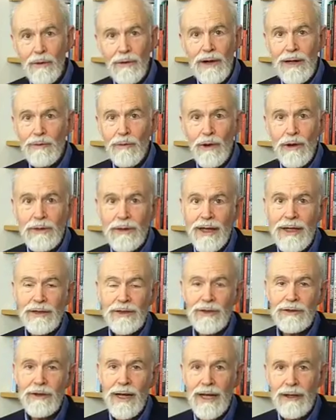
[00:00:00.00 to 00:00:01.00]
more things
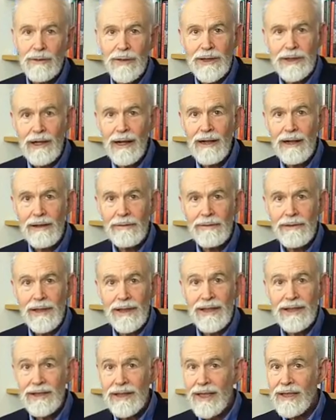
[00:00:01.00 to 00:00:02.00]
to try to resolve, the
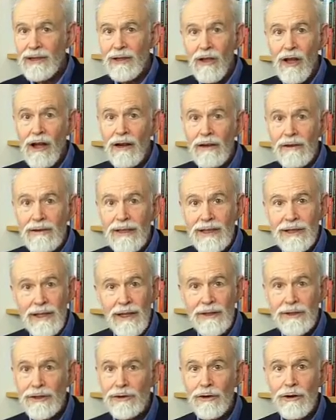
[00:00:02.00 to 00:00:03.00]
list gets longer
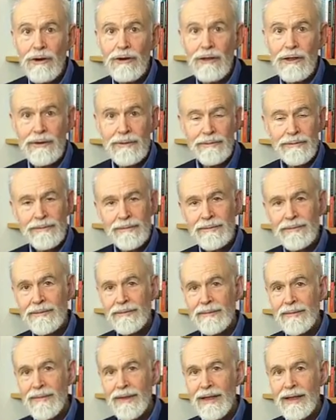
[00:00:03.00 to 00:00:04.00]
instead of shorter.
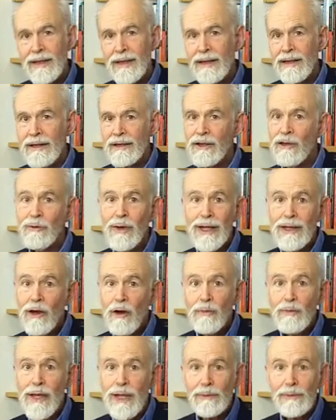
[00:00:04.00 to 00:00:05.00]
You may
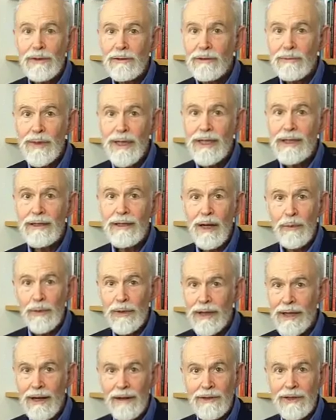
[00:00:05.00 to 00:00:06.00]
know people who've been to couple
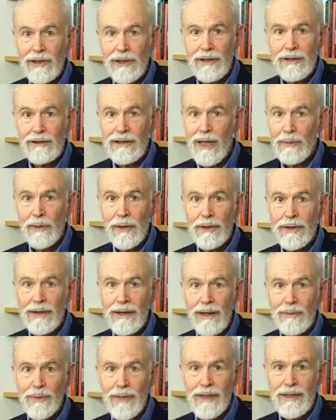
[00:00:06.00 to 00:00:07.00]
counseling or couple
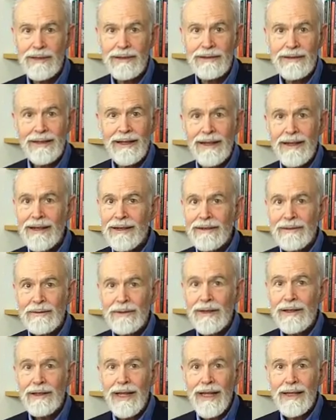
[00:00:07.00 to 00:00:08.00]
therapy and
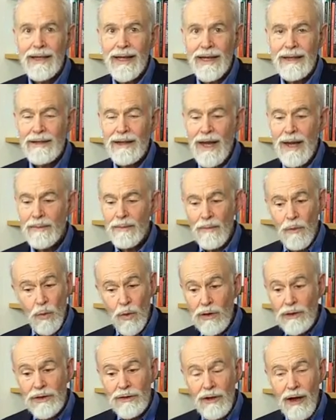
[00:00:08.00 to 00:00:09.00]
feel like they ended up
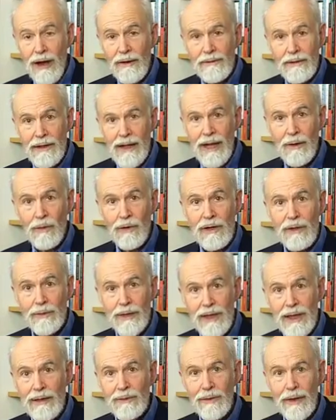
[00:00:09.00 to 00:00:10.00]
worse off than they were to
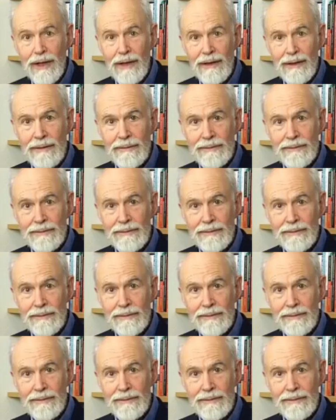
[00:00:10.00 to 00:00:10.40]
begin with.